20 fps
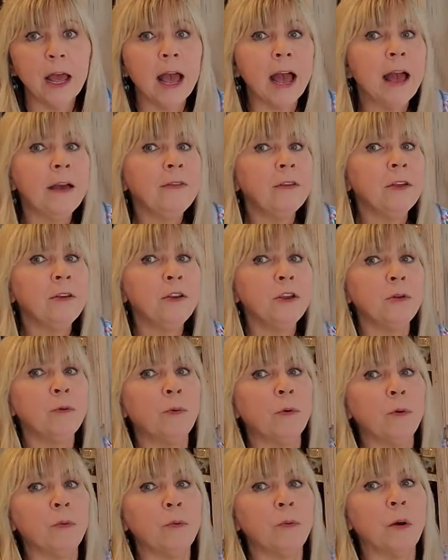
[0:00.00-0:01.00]
and then you
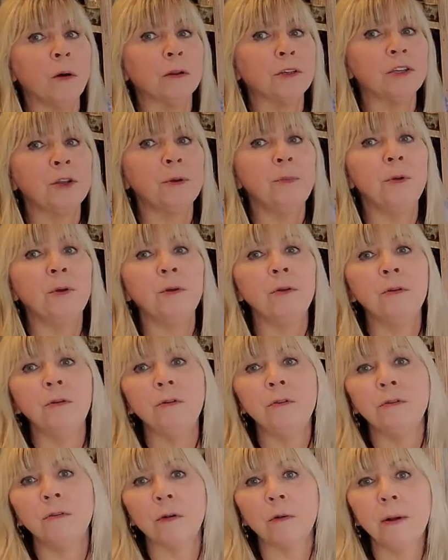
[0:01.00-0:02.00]
will want to
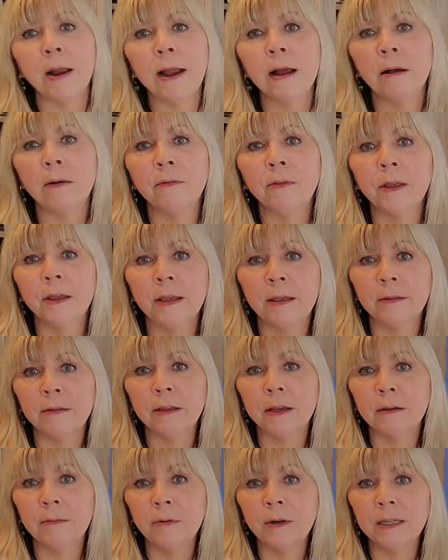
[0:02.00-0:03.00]
move around
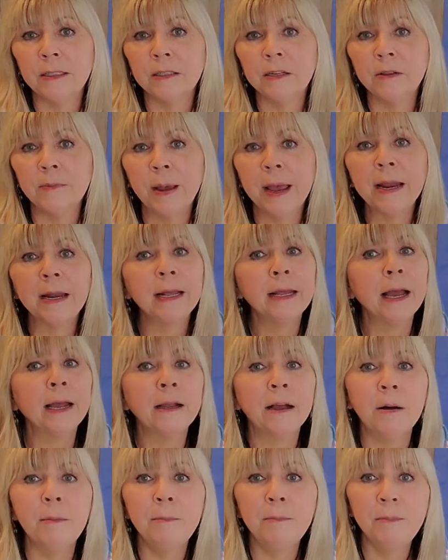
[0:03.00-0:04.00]
the rest of the painting and
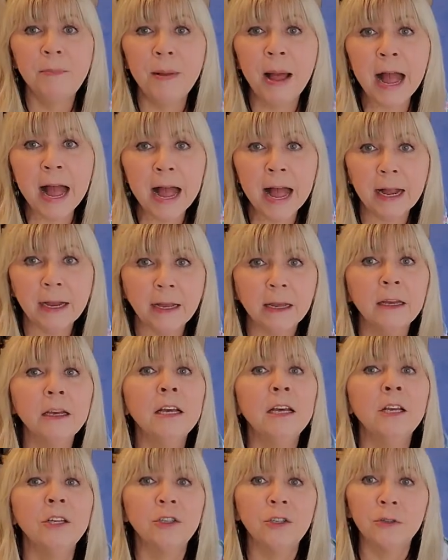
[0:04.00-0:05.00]
come back
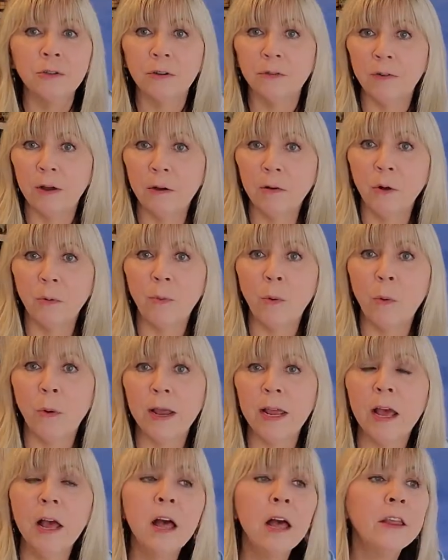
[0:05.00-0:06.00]
to the focal
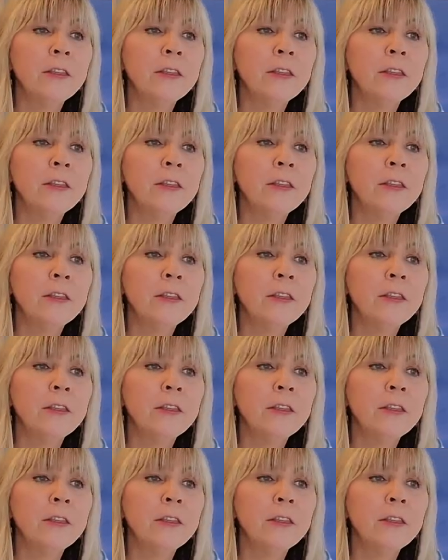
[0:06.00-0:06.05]
point.